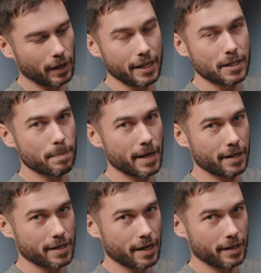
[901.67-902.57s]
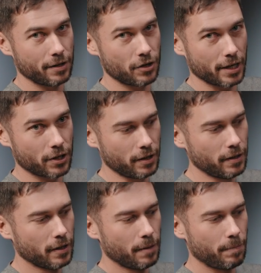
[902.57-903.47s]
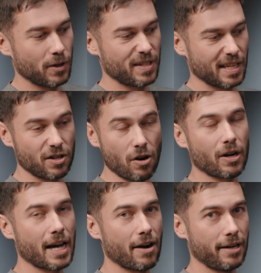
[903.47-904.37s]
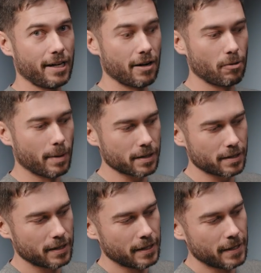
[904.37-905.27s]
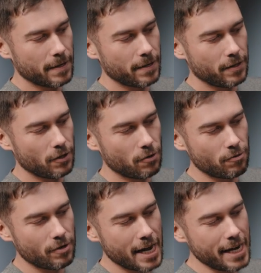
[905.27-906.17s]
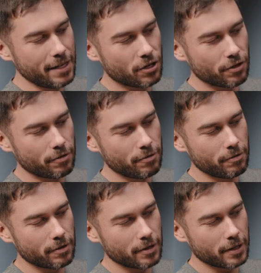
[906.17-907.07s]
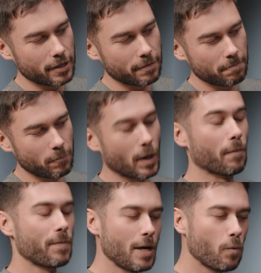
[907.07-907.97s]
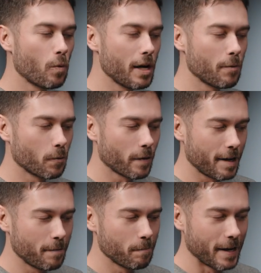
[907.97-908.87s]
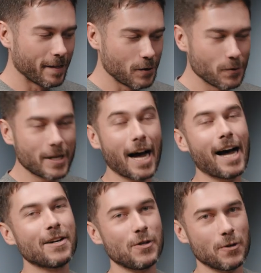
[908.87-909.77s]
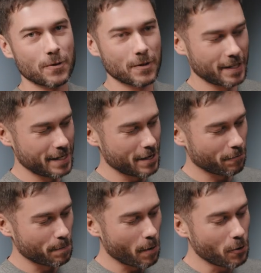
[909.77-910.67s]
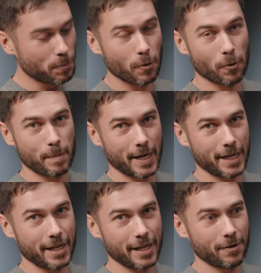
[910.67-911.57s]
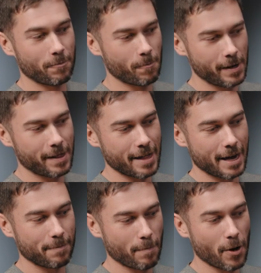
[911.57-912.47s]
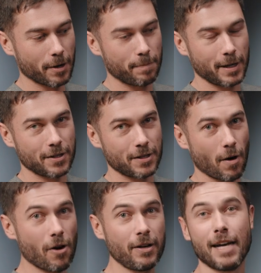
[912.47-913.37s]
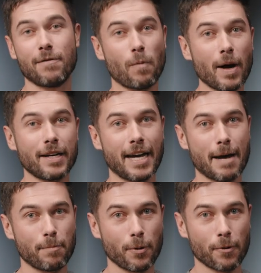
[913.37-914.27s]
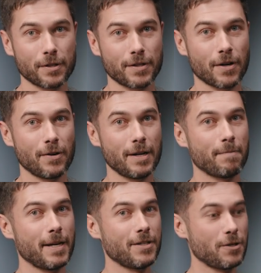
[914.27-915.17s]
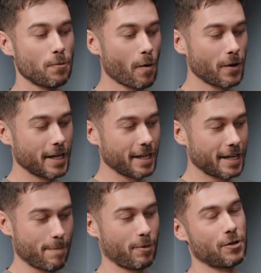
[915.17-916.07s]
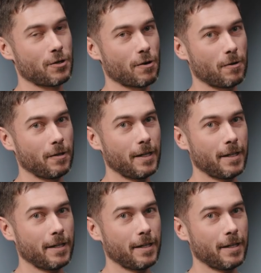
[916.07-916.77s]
lens metadata injection, because that's not carried in LBUS, you need to, well, it will then mean that you can't use the remote port back here with that motor because you only have one cam port. So it means you won't get camera control